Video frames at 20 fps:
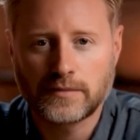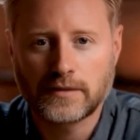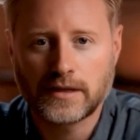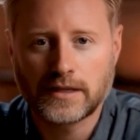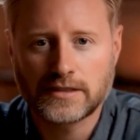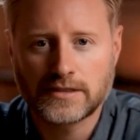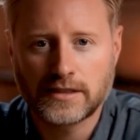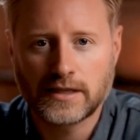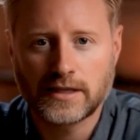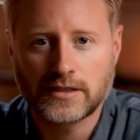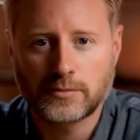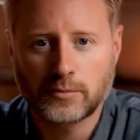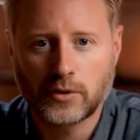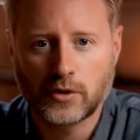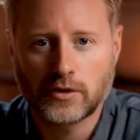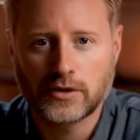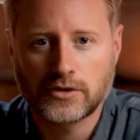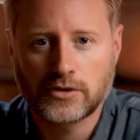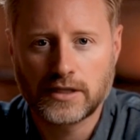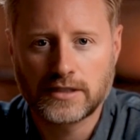It's an
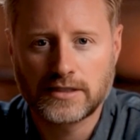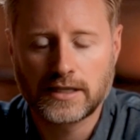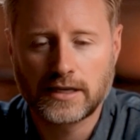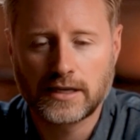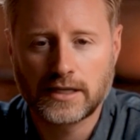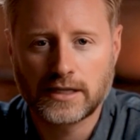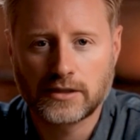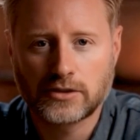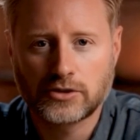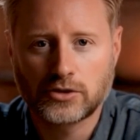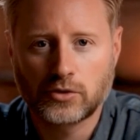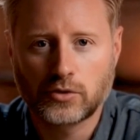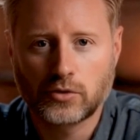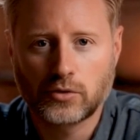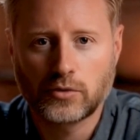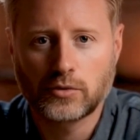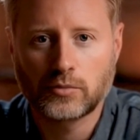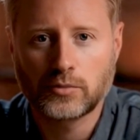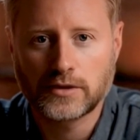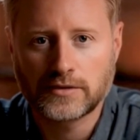exploratory thinking
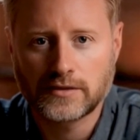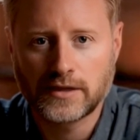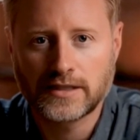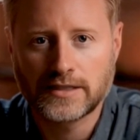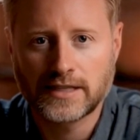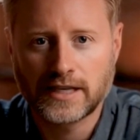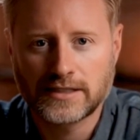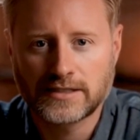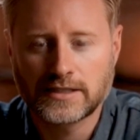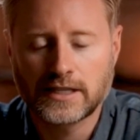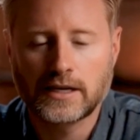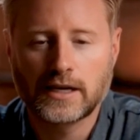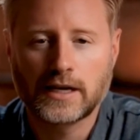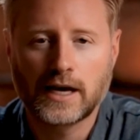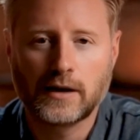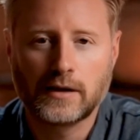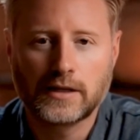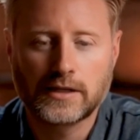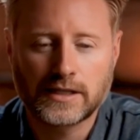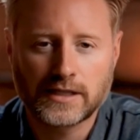tool with fantastic
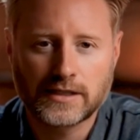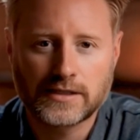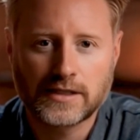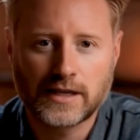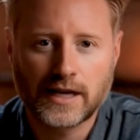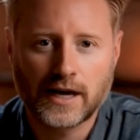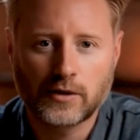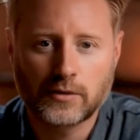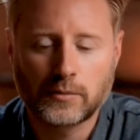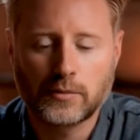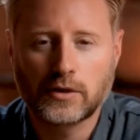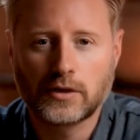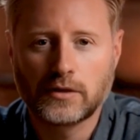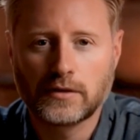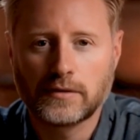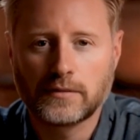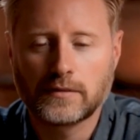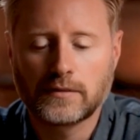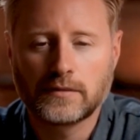clarity as the output.